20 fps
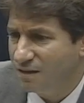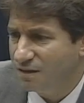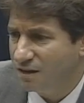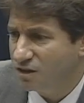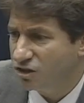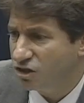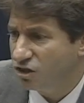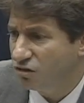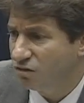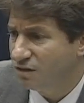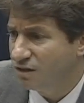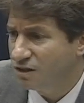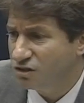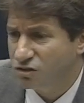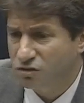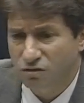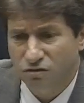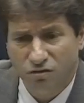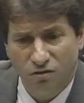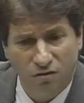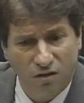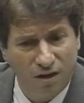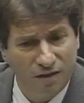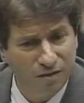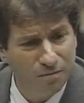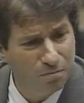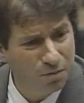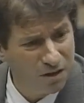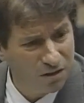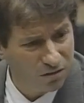that her initials are on
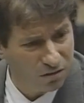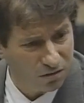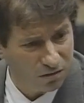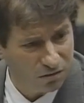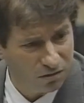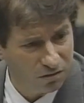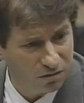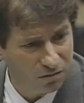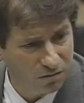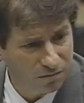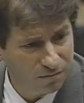the bindles,